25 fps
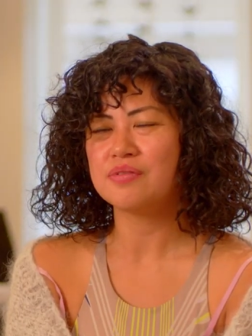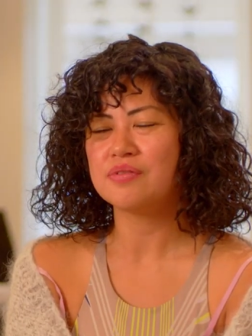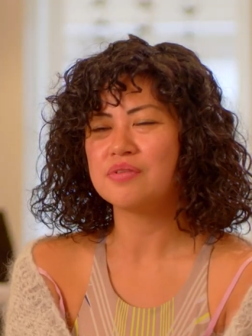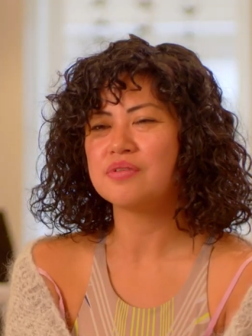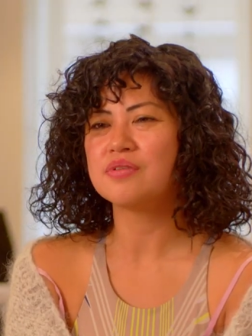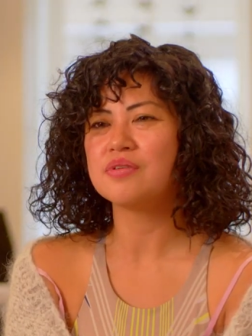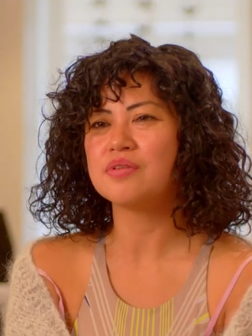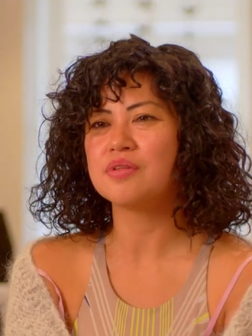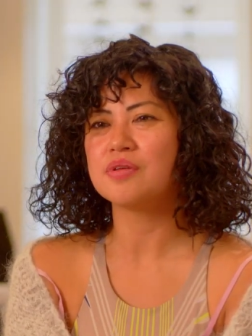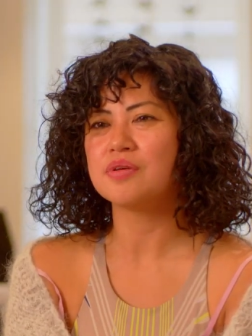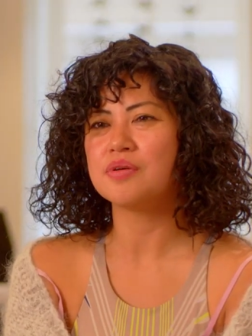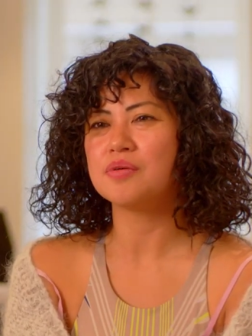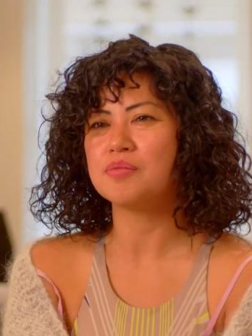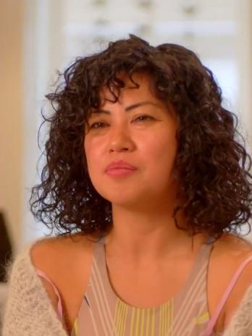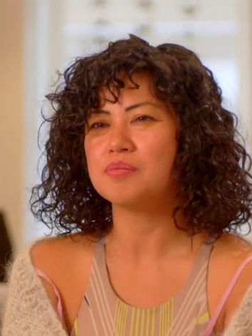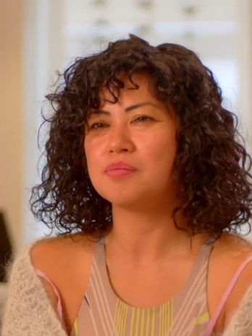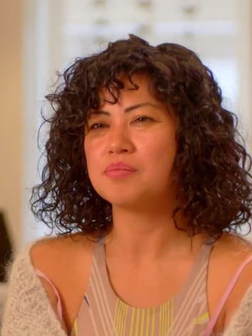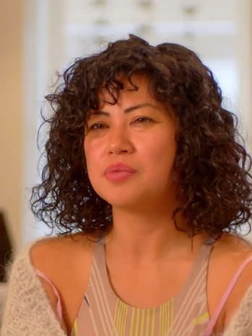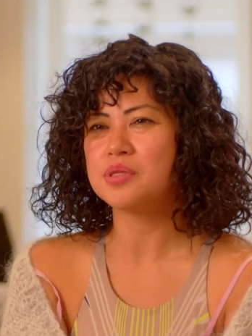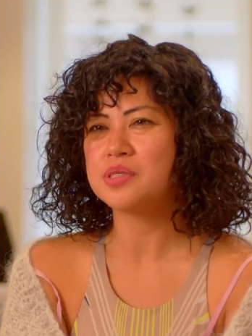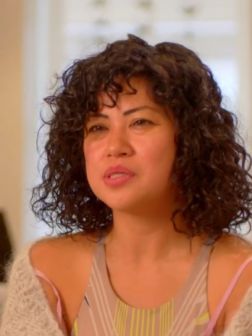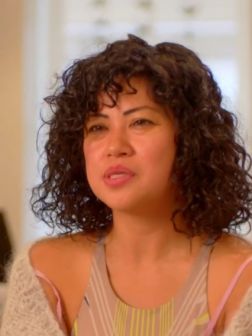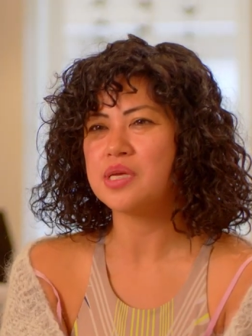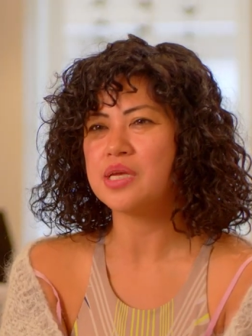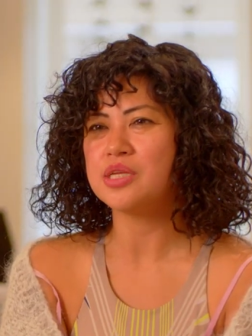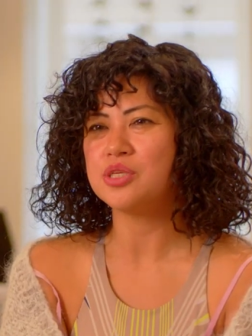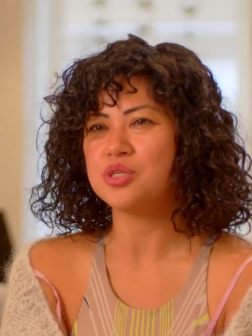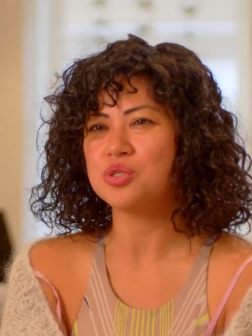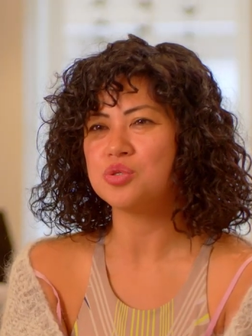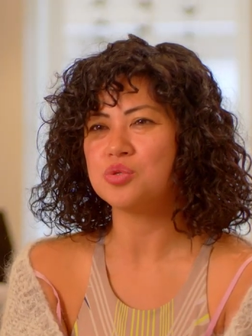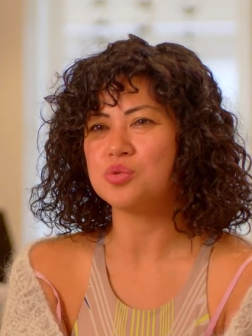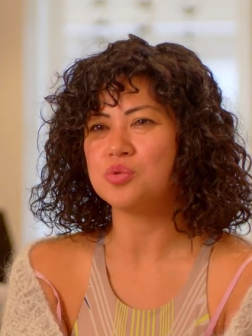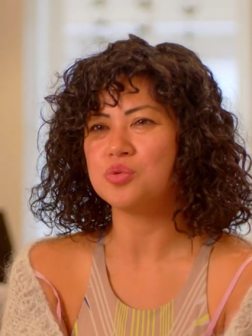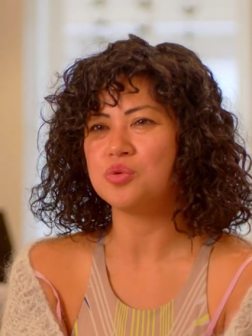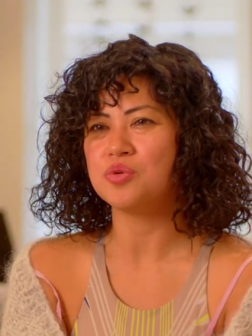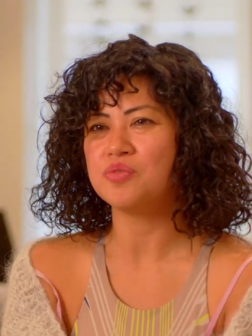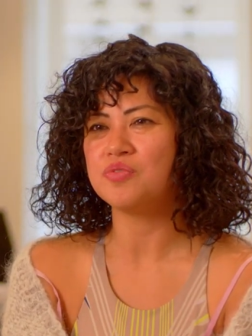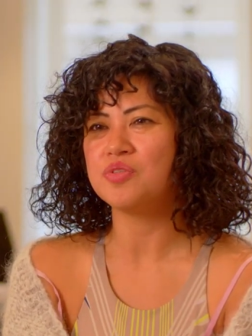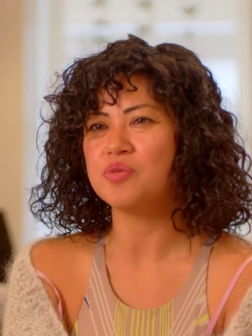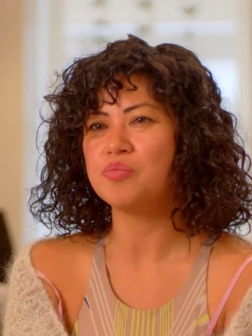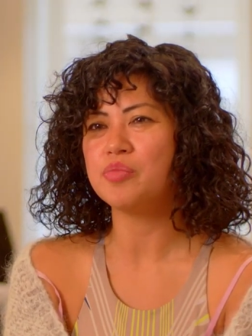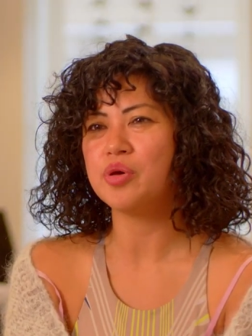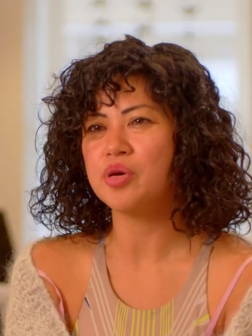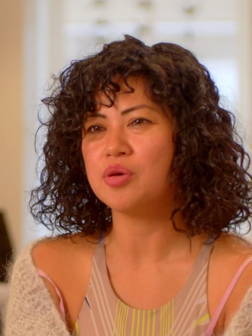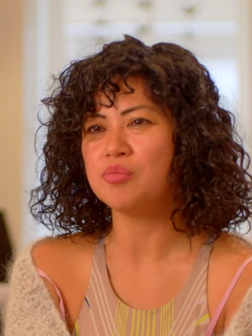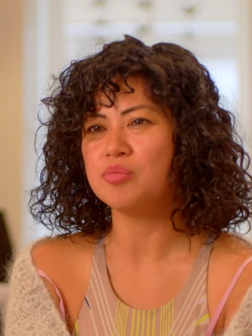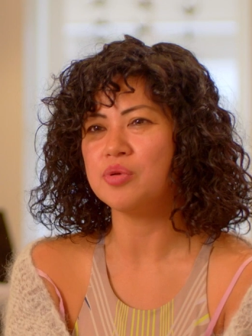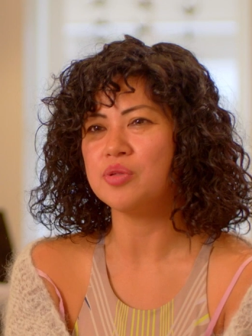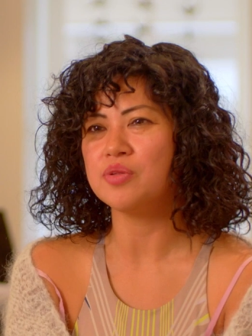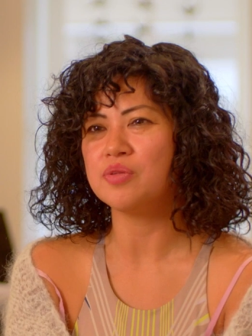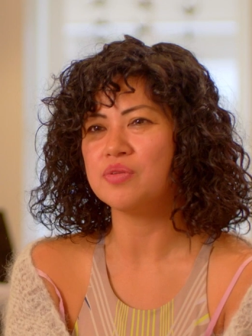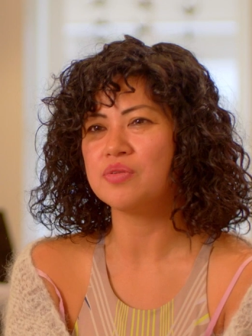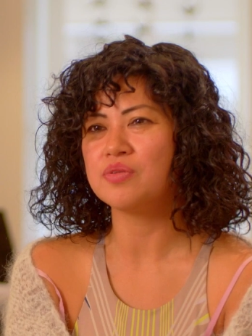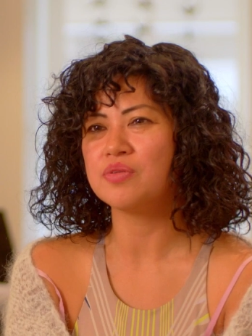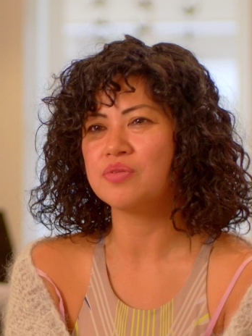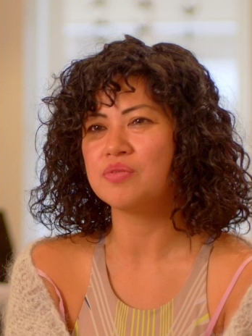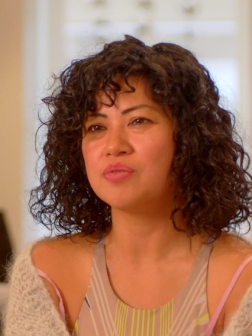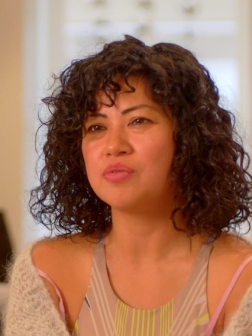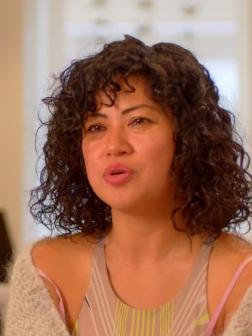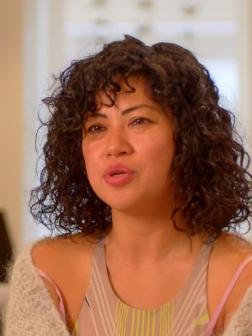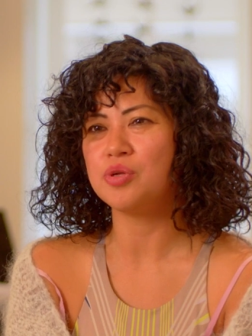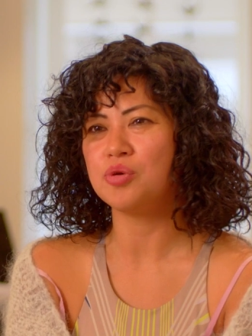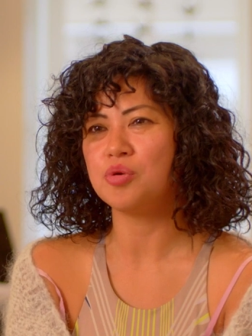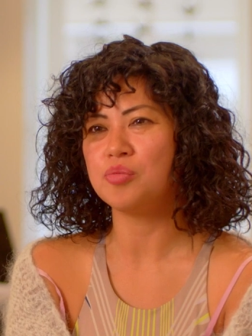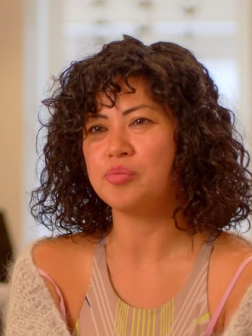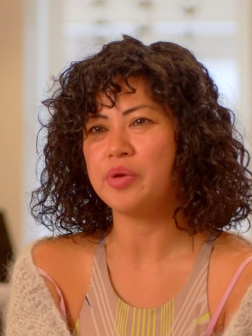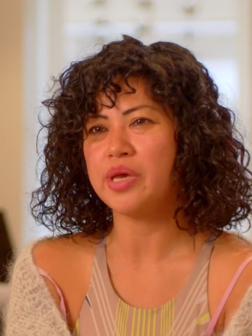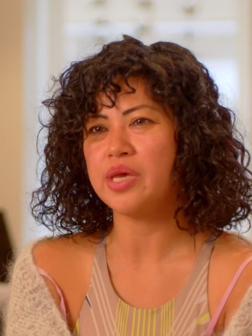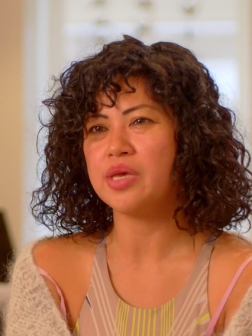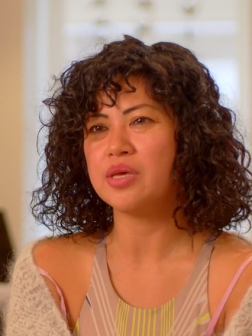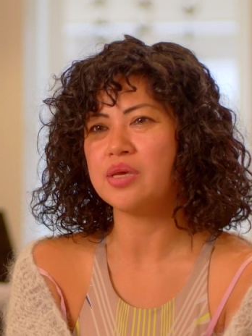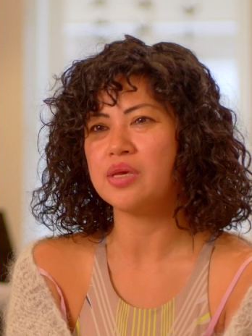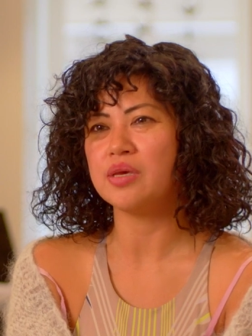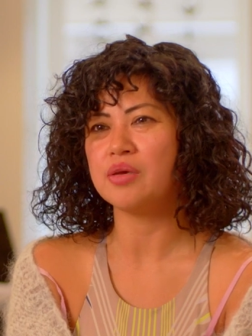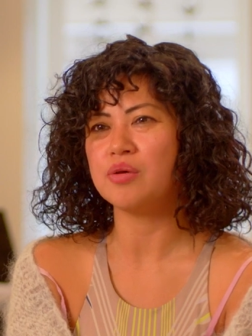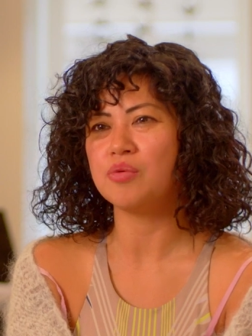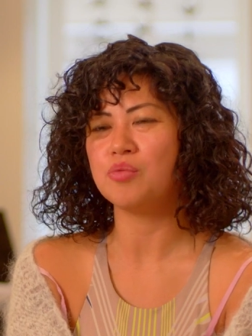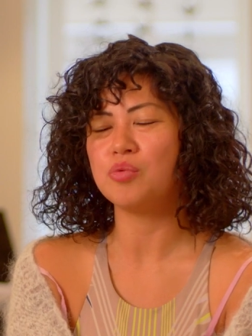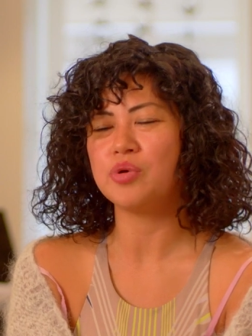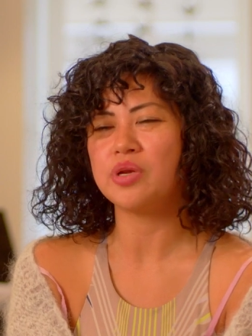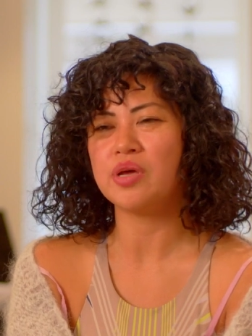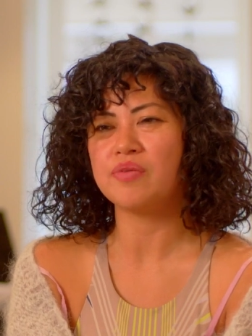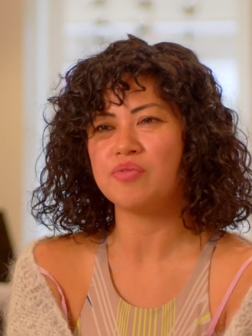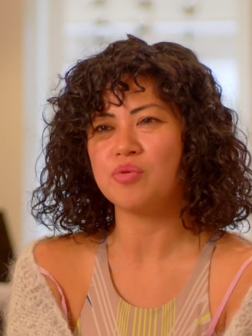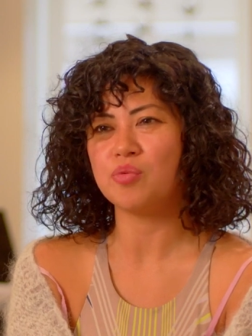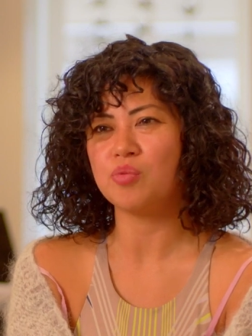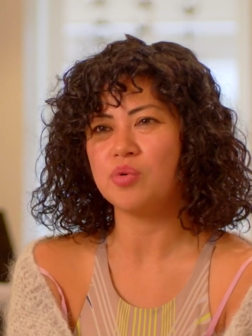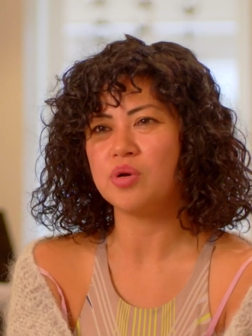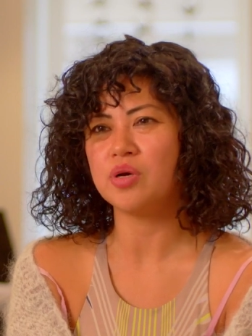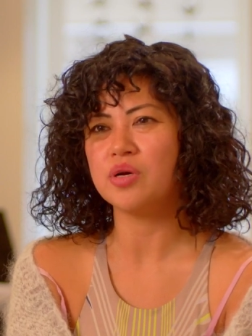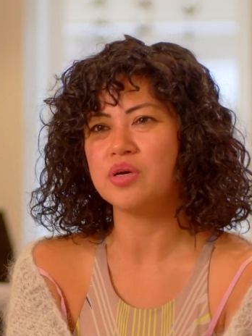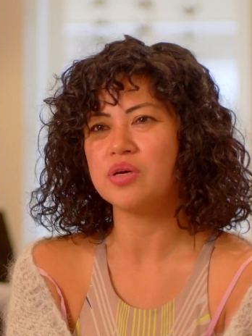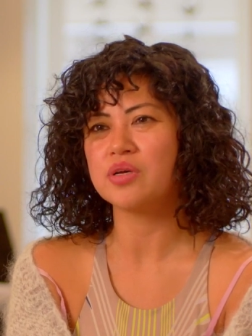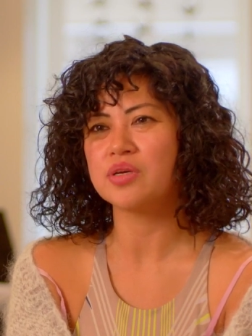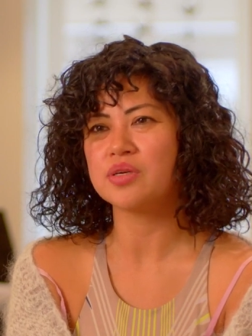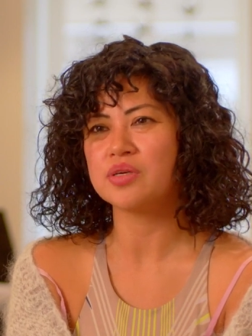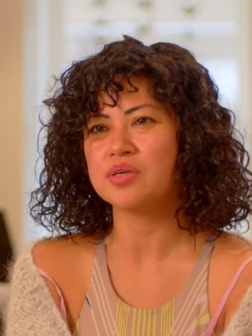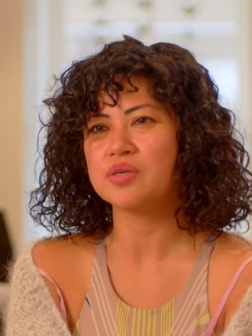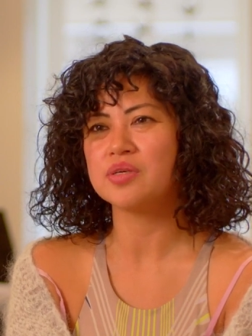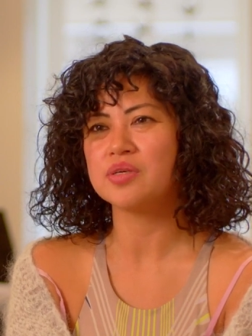to the potential of the moment when you're making whatever work.